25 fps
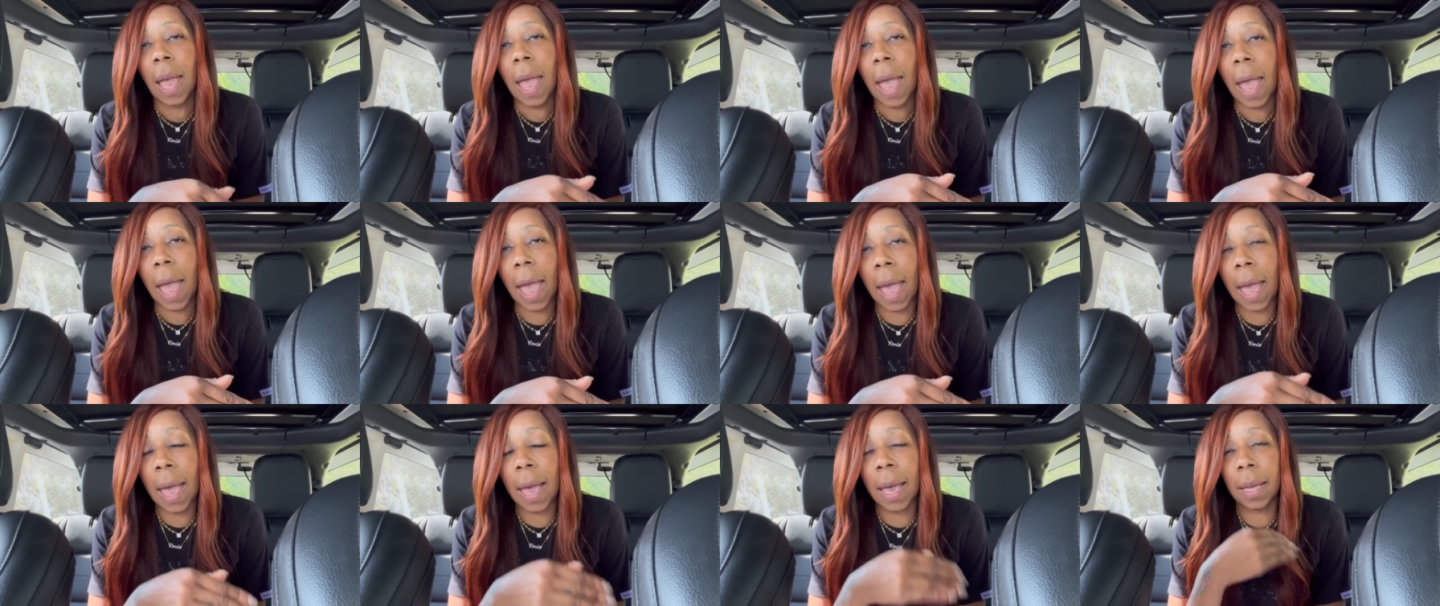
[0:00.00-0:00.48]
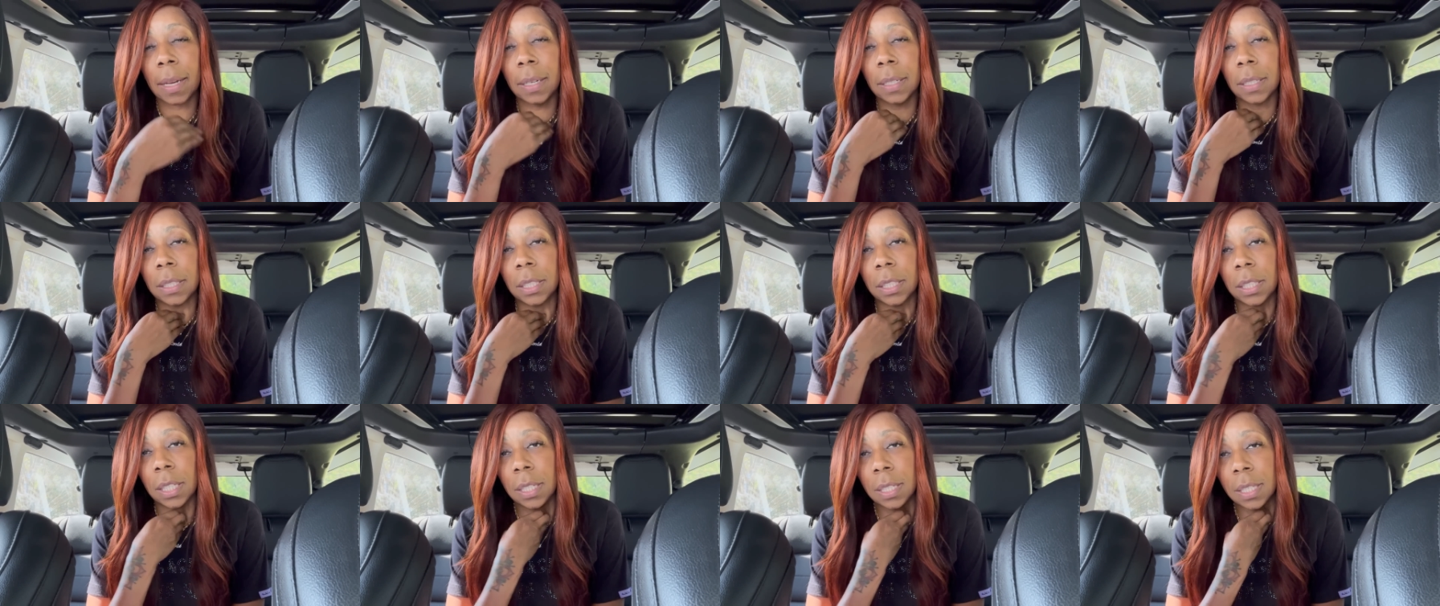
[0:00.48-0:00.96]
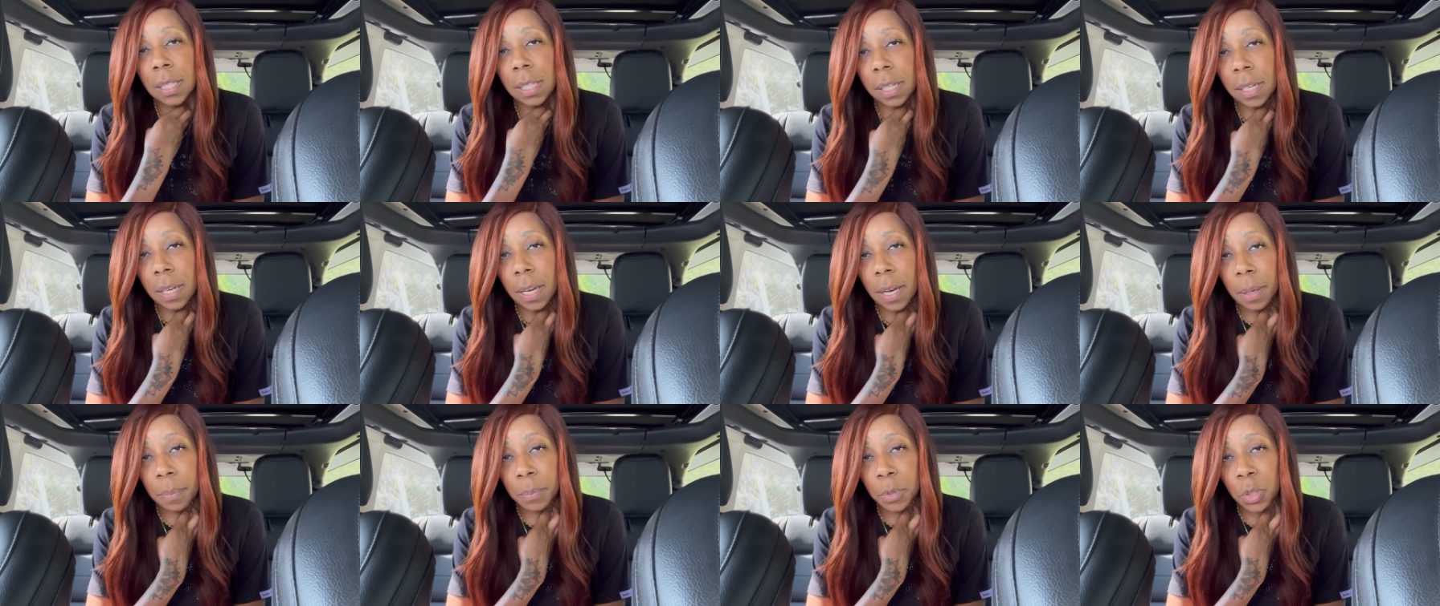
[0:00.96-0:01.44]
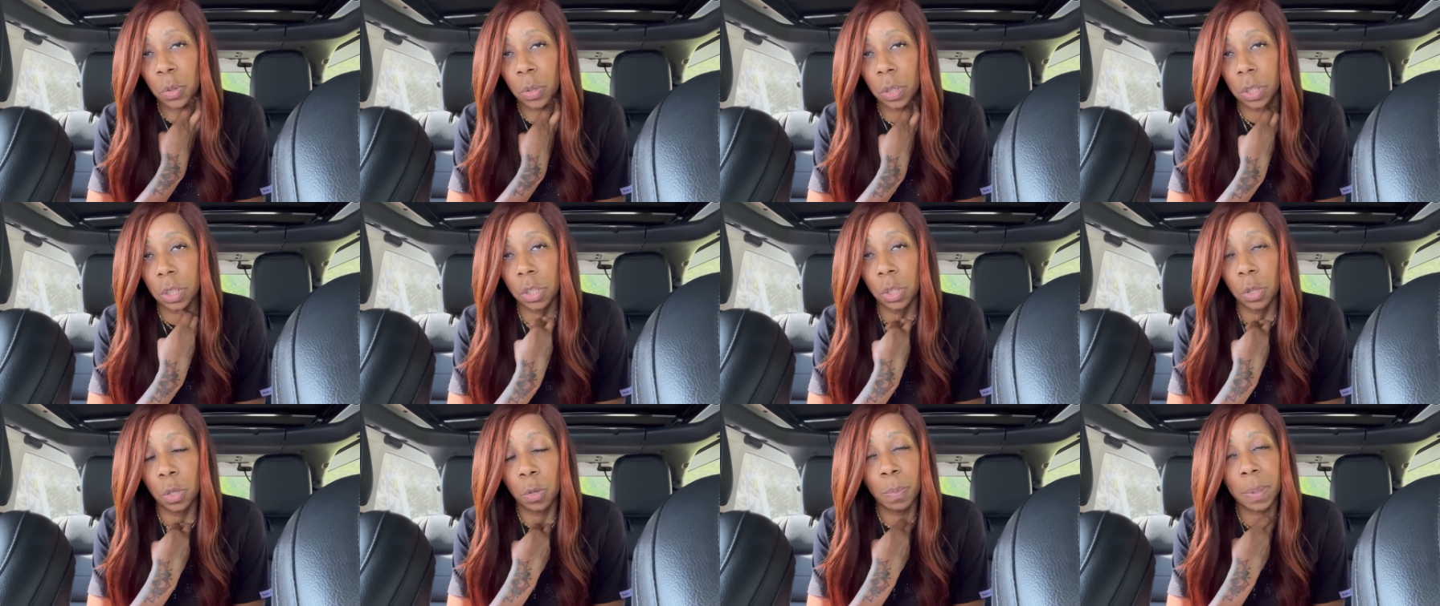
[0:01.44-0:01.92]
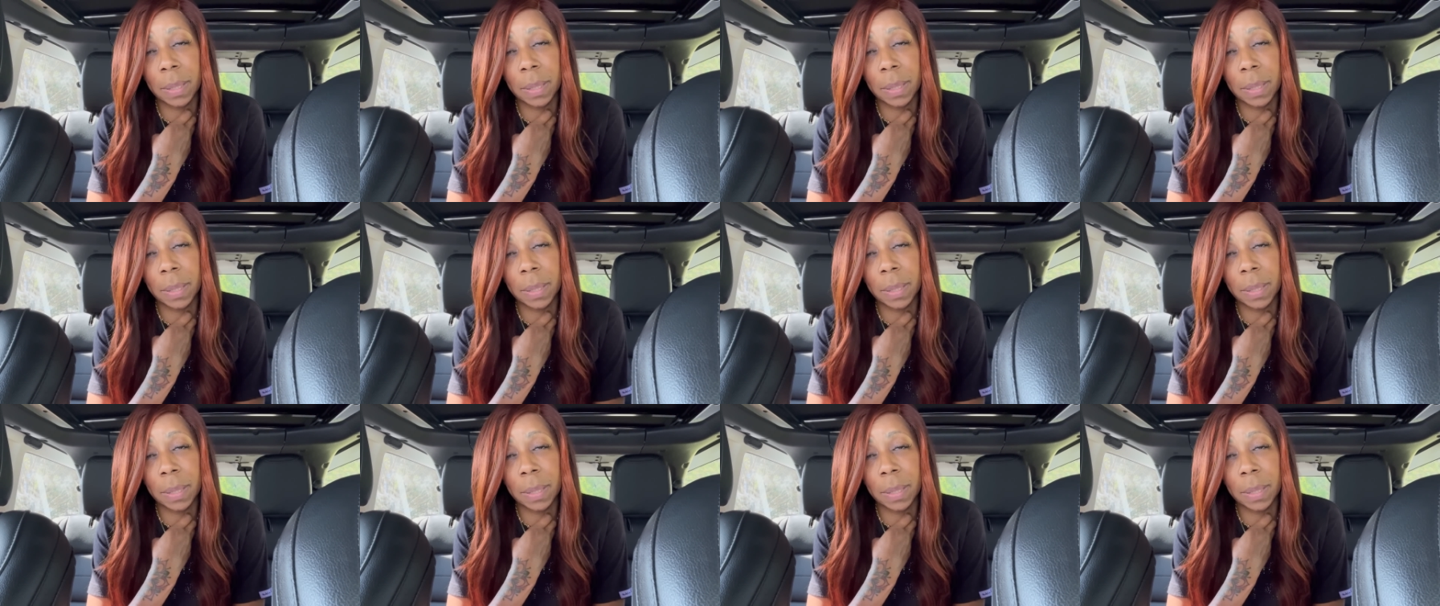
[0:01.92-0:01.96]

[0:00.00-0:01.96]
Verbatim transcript: and she succumbed to it too.